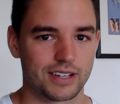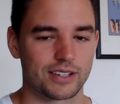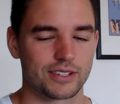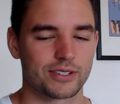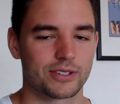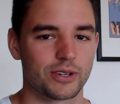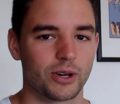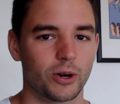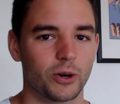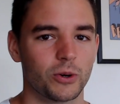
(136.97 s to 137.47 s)

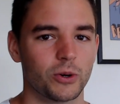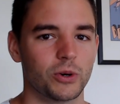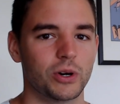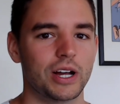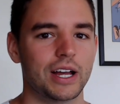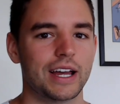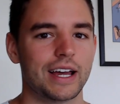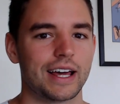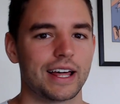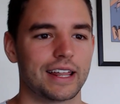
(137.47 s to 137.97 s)
So
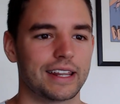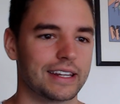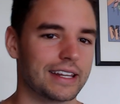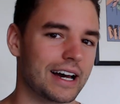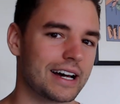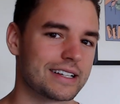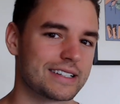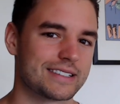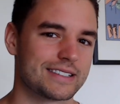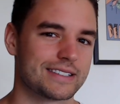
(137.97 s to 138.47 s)

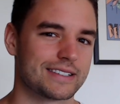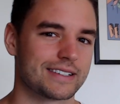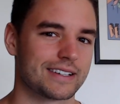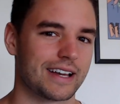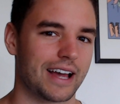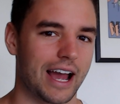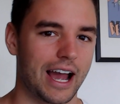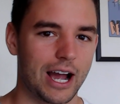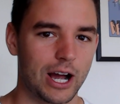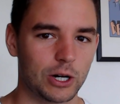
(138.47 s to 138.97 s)
that's
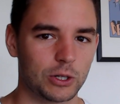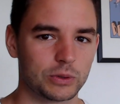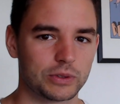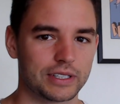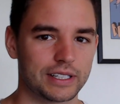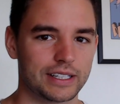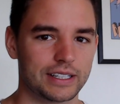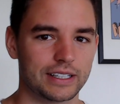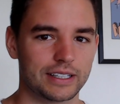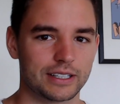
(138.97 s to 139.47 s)
how
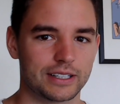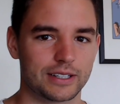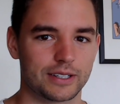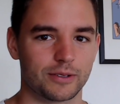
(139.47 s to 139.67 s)
the